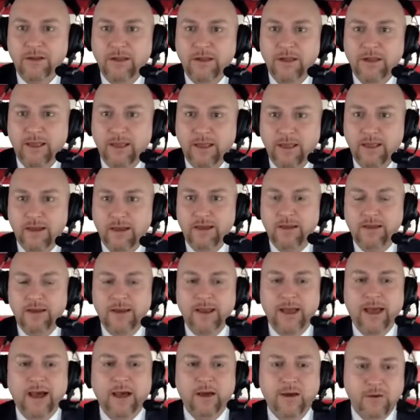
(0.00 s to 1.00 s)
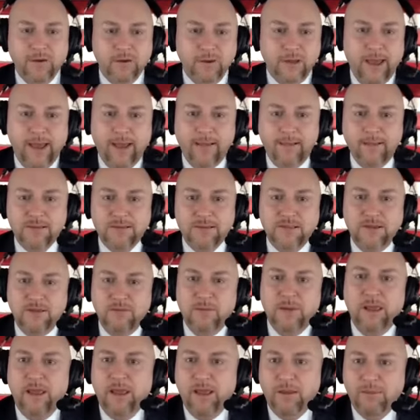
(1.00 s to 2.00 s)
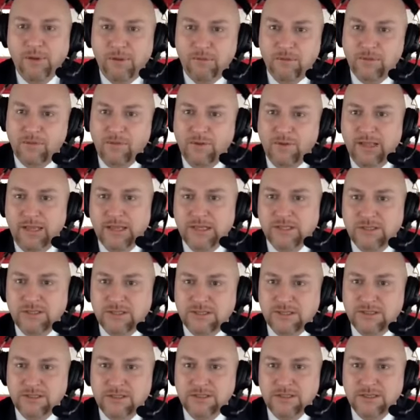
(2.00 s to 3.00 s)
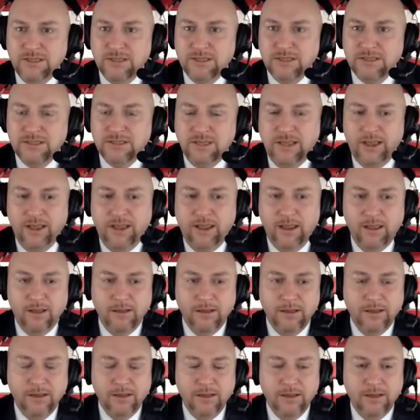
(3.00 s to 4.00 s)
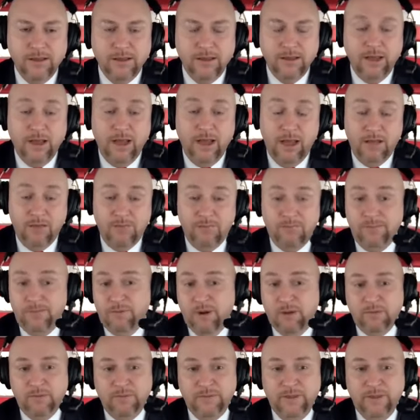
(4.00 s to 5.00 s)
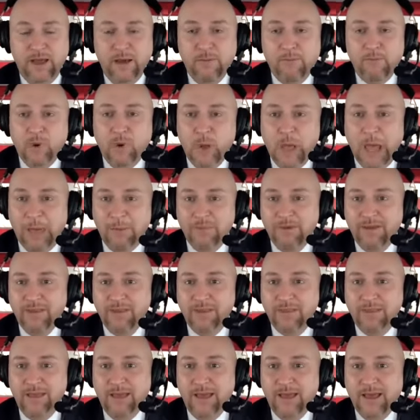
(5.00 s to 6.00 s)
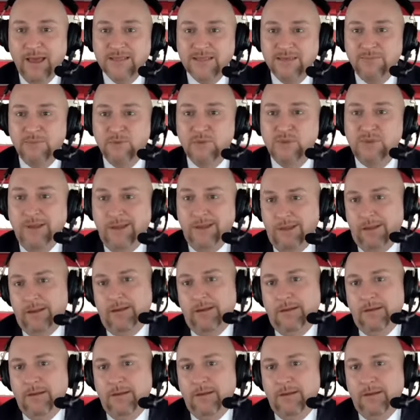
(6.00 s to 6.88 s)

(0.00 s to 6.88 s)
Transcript: and now Alison May Public Relations is probably a behemoth as a boutique.